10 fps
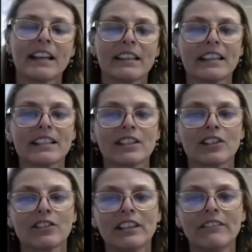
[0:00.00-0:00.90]
that
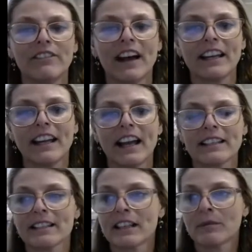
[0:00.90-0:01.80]
secrete fatty
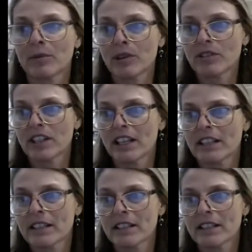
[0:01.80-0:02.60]
acids and proteins.